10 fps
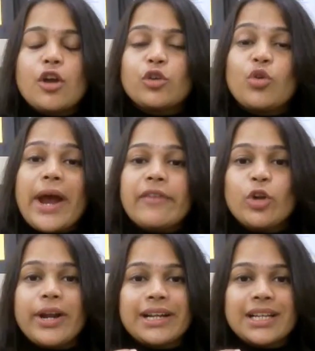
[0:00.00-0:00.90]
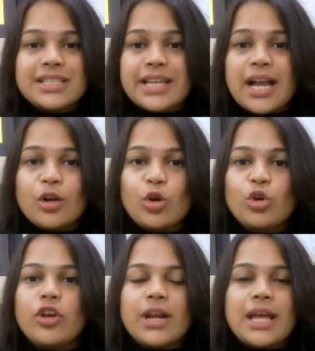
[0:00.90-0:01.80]
You have to at least
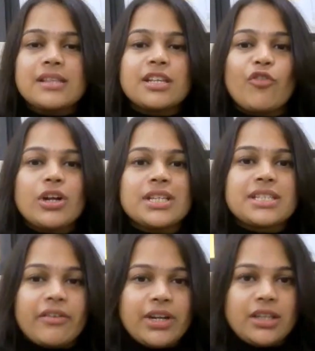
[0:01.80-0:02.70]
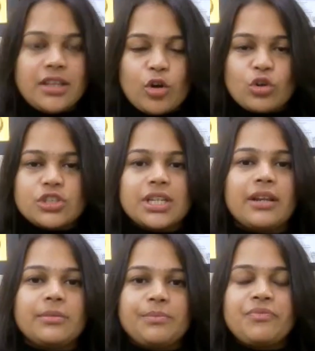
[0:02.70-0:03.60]
conclude your answer what is given in the
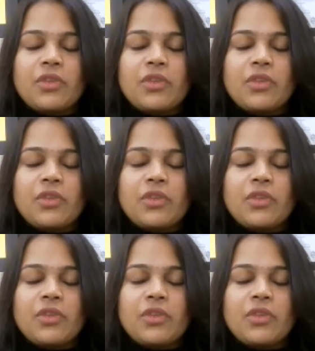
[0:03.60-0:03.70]
question.